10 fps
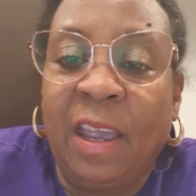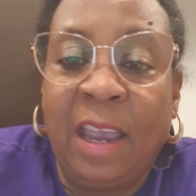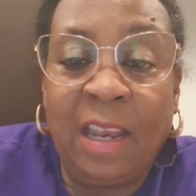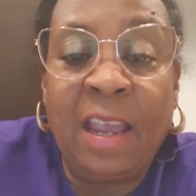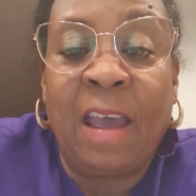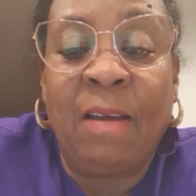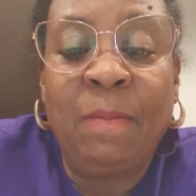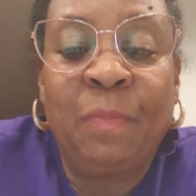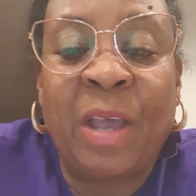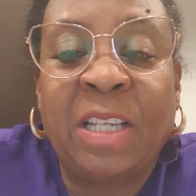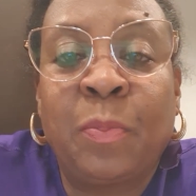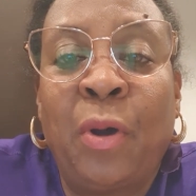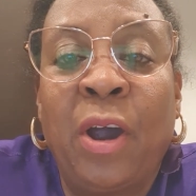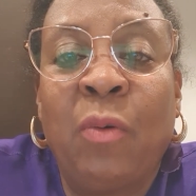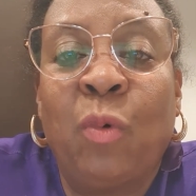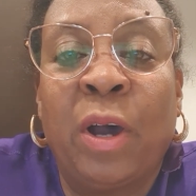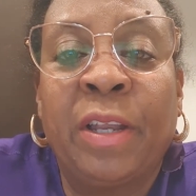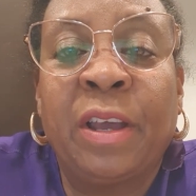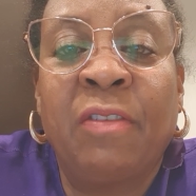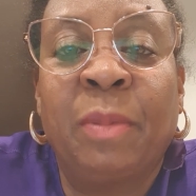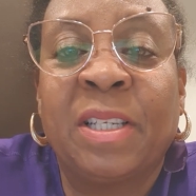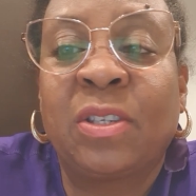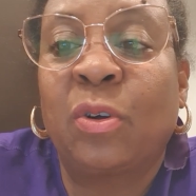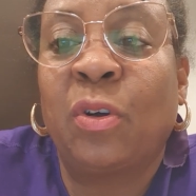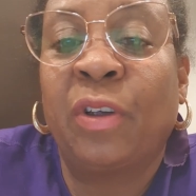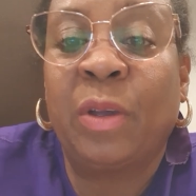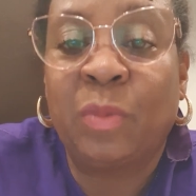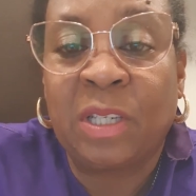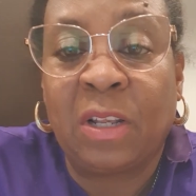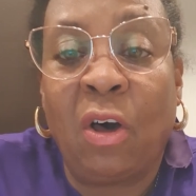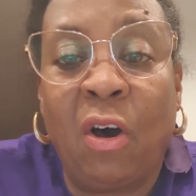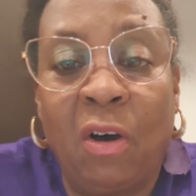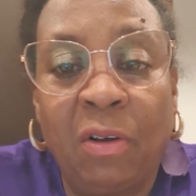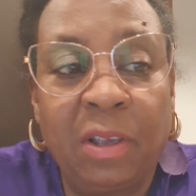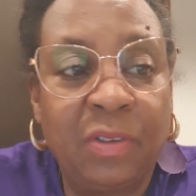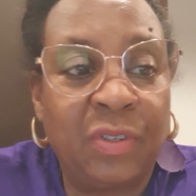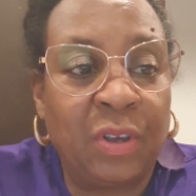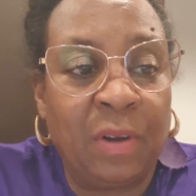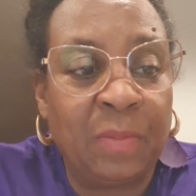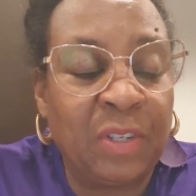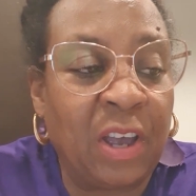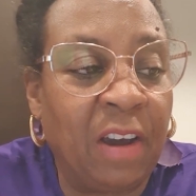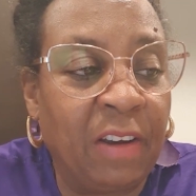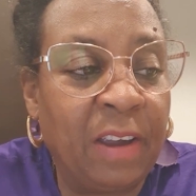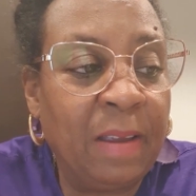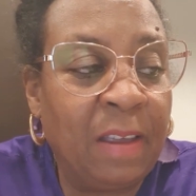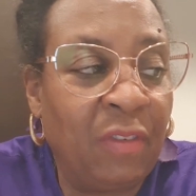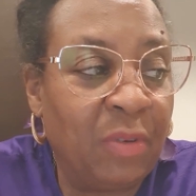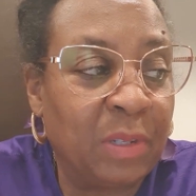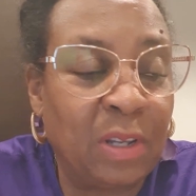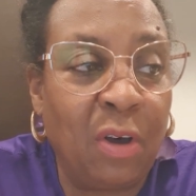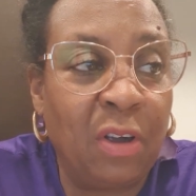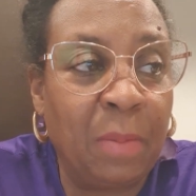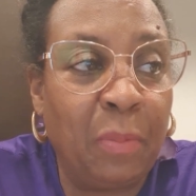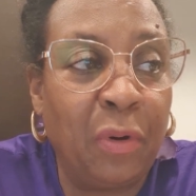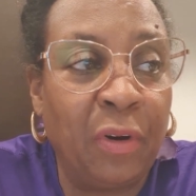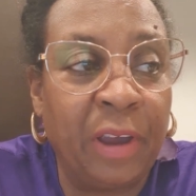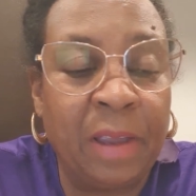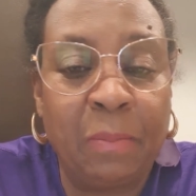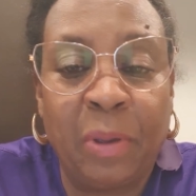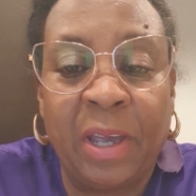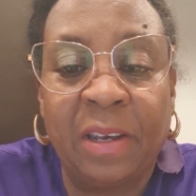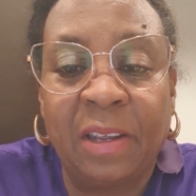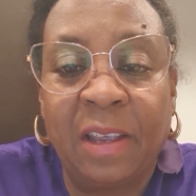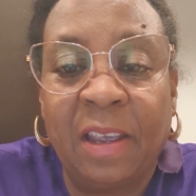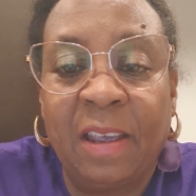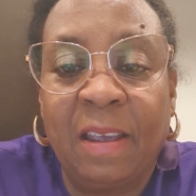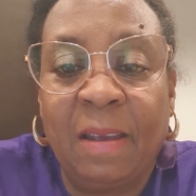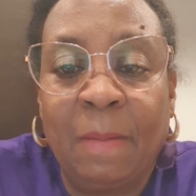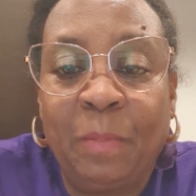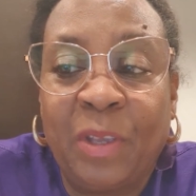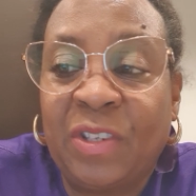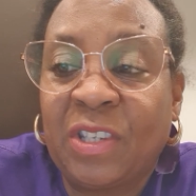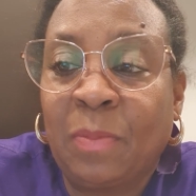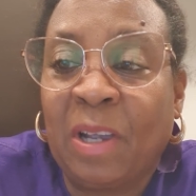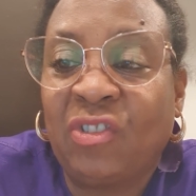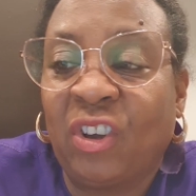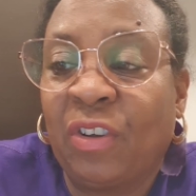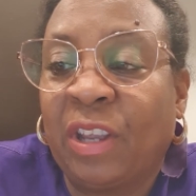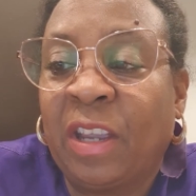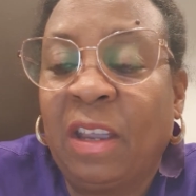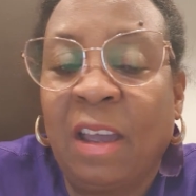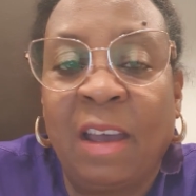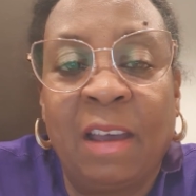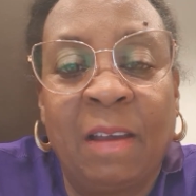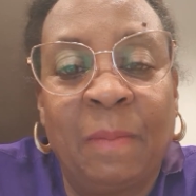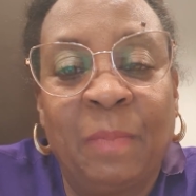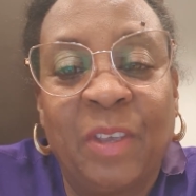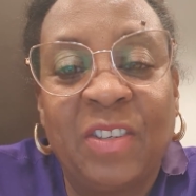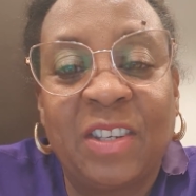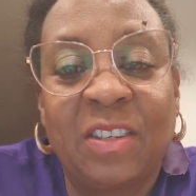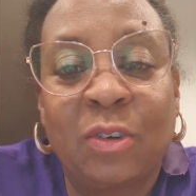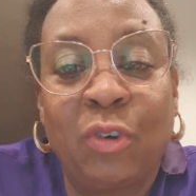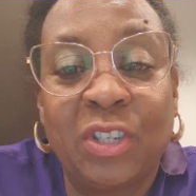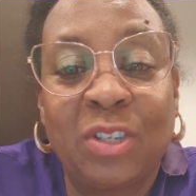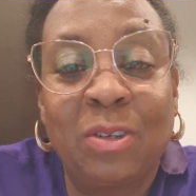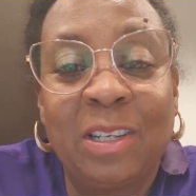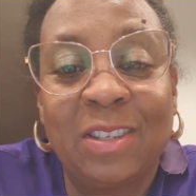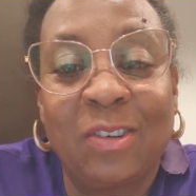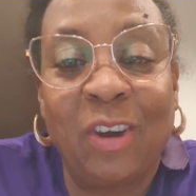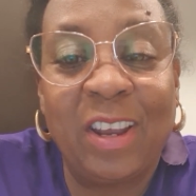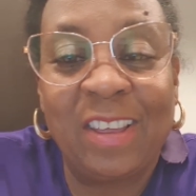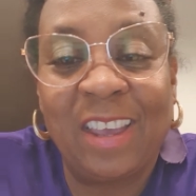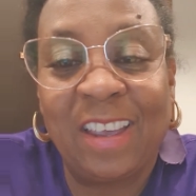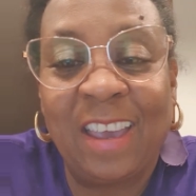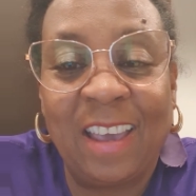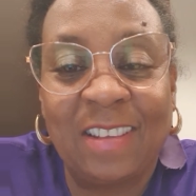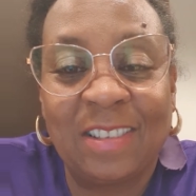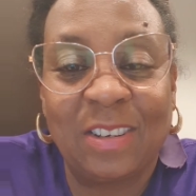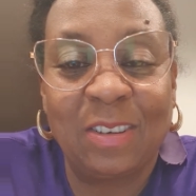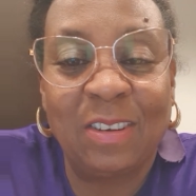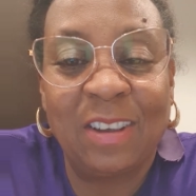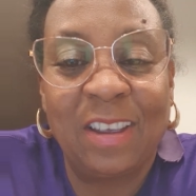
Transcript: anyhow, that's part one of my story. It was long, so I'm sorry if it was long and boring, but this is my journey. This is Crystal is greater than cancer,